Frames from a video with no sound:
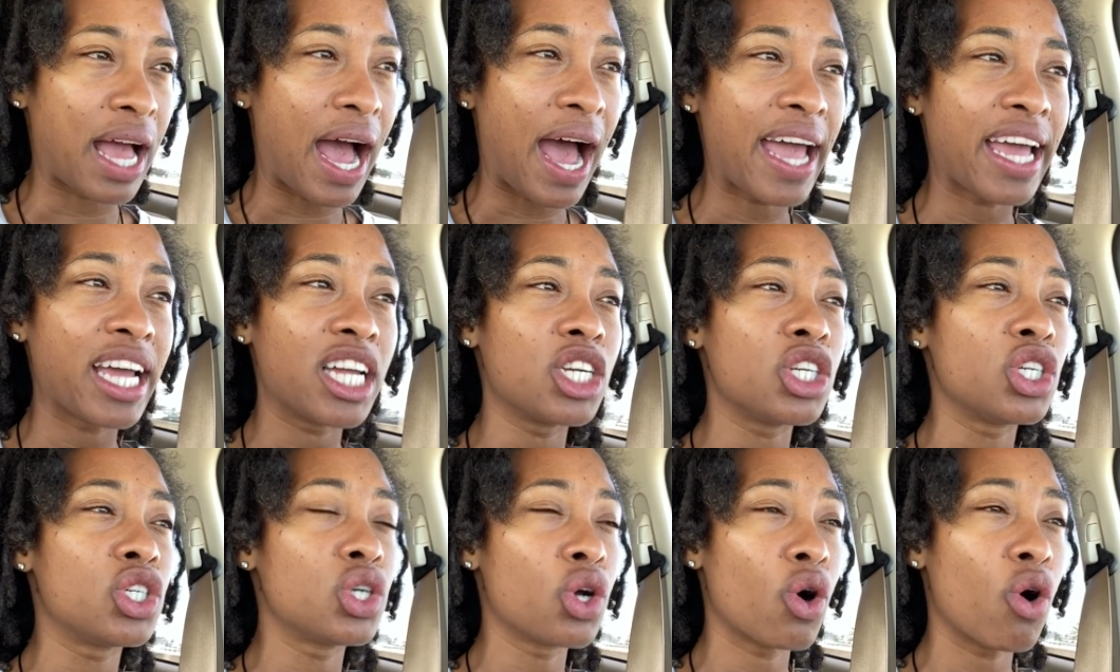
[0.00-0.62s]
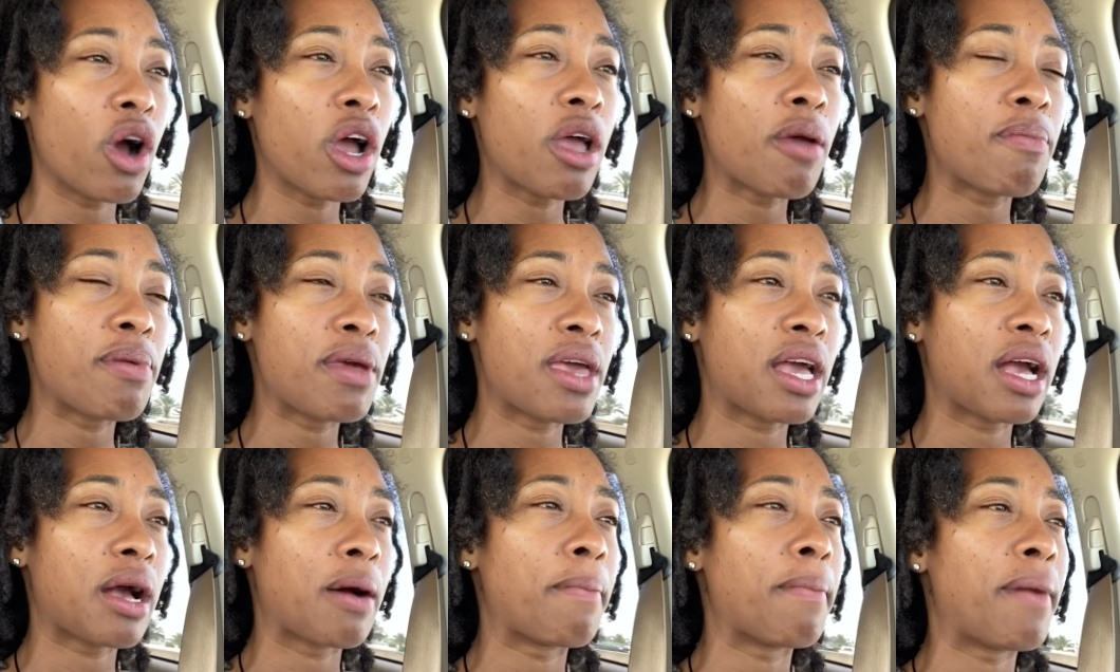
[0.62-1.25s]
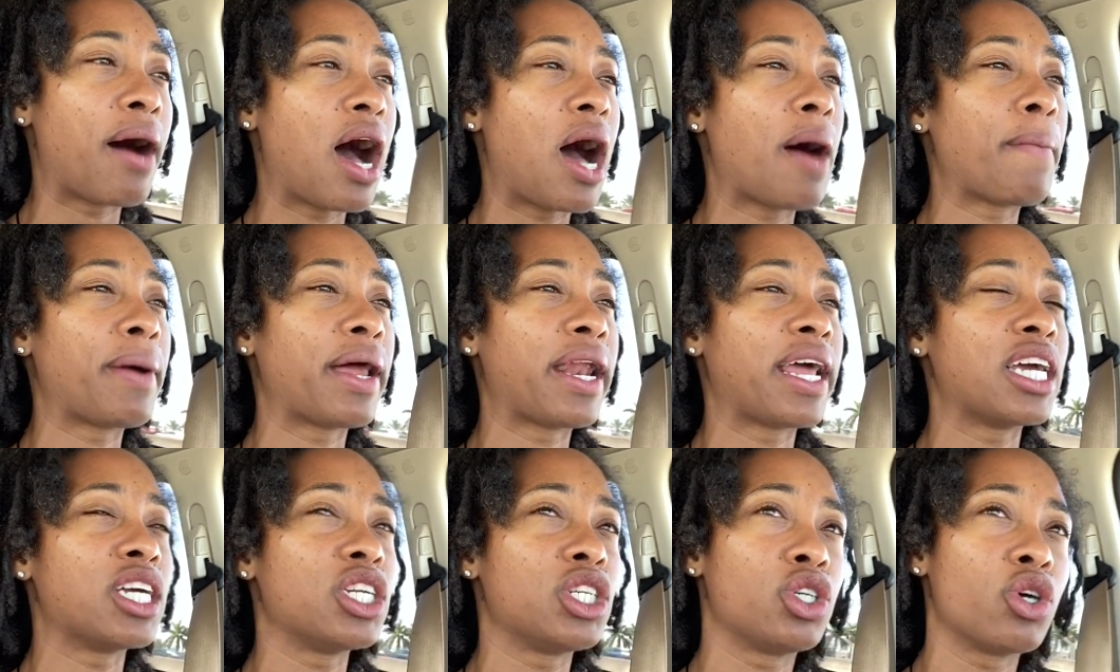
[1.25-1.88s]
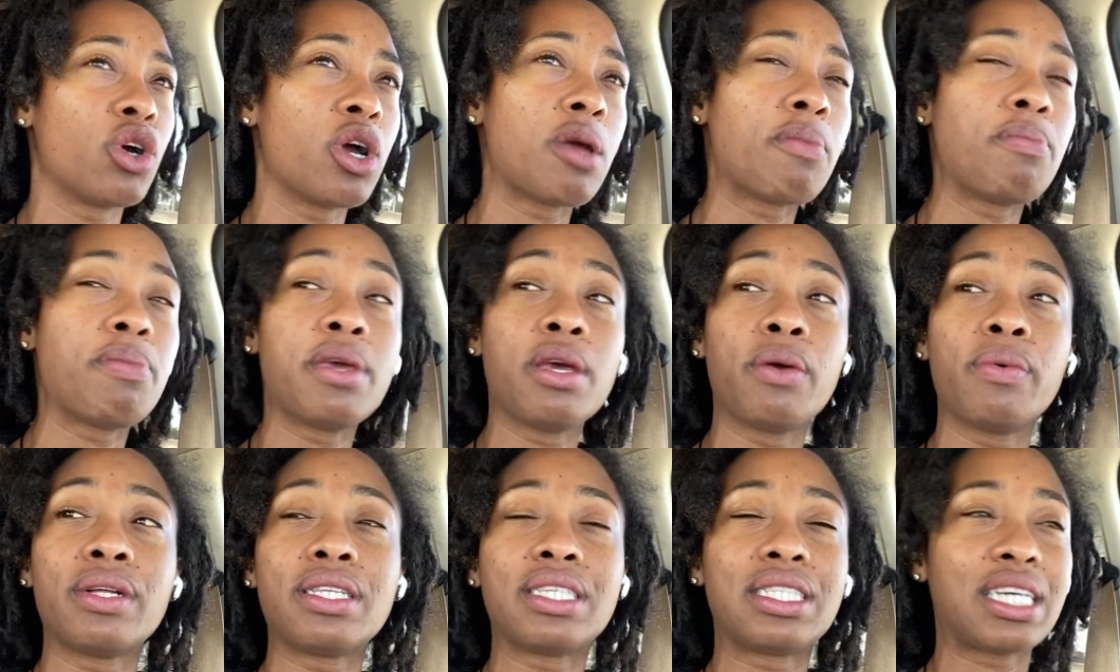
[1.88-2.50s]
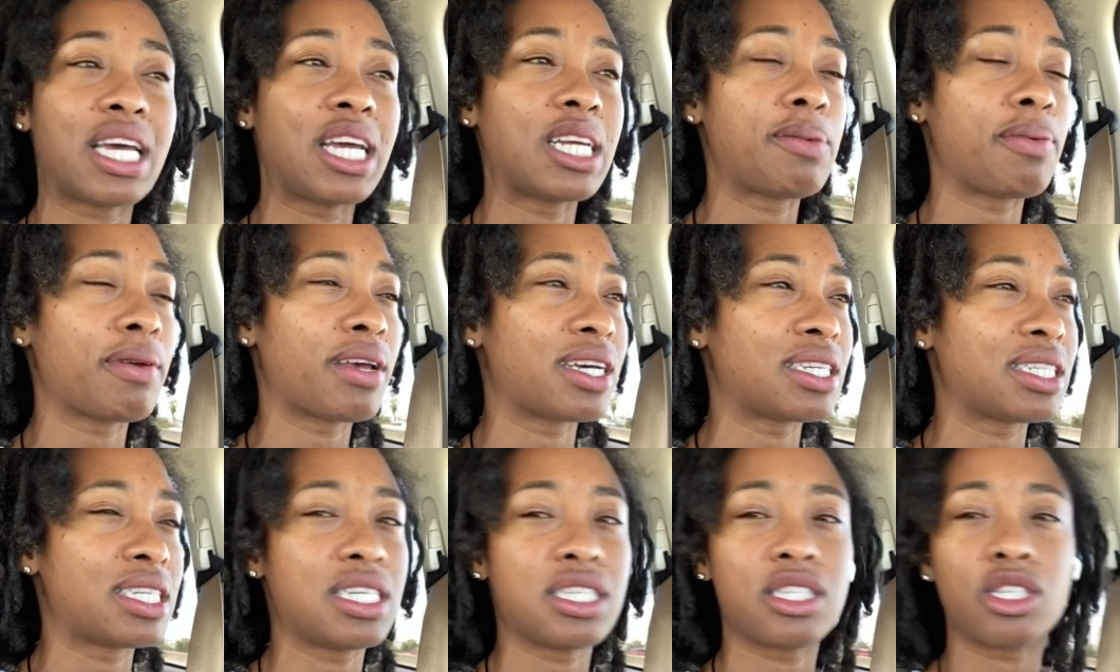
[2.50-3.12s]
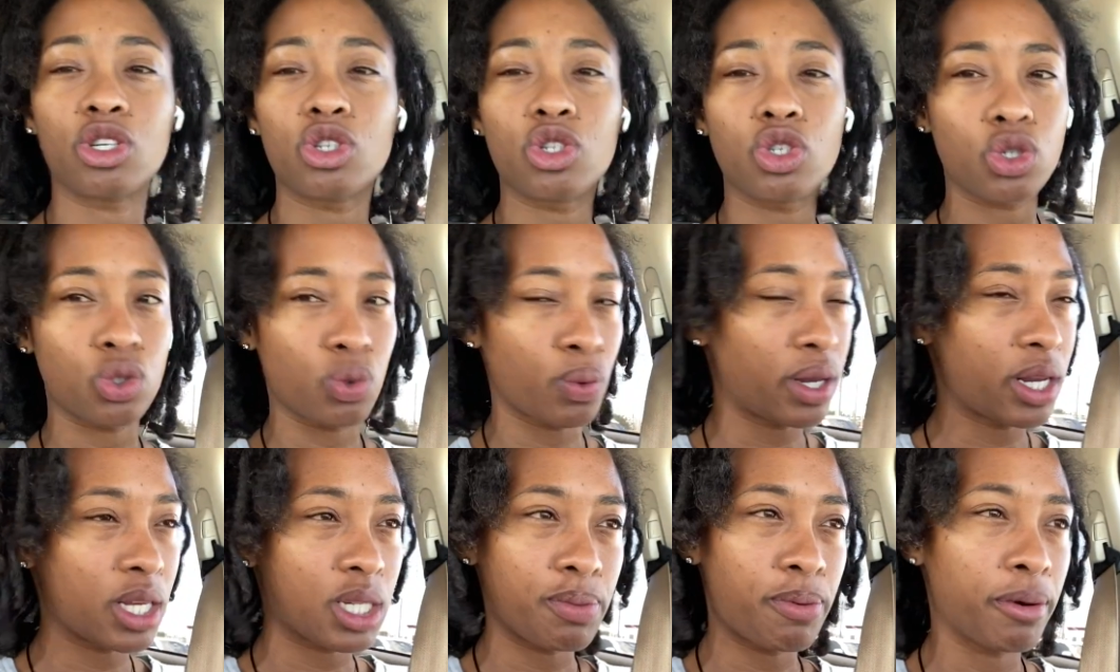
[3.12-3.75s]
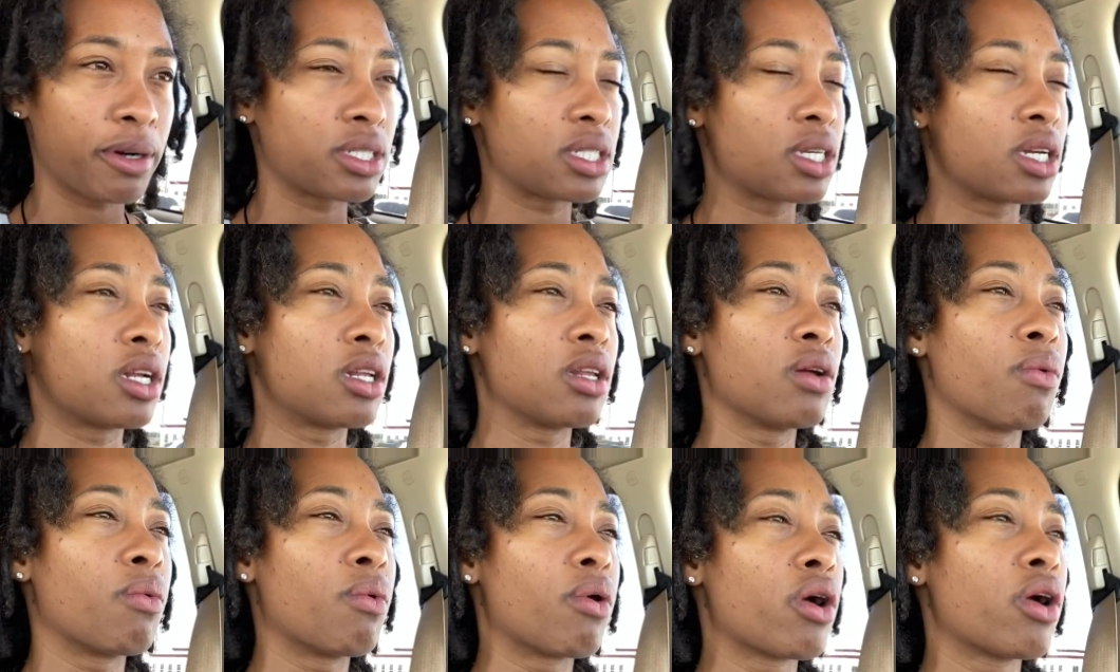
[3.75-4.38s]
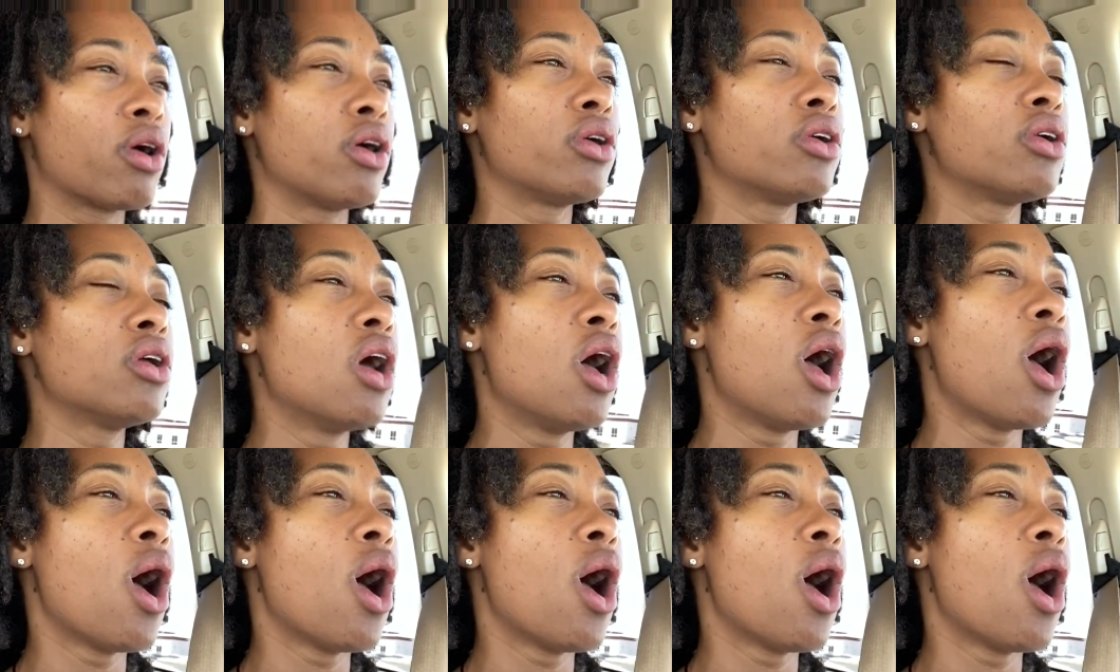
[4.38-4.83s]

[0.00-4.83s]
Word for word: I enjoy being a mom and I enjoy being with Sage because he's the sweetest person in the world,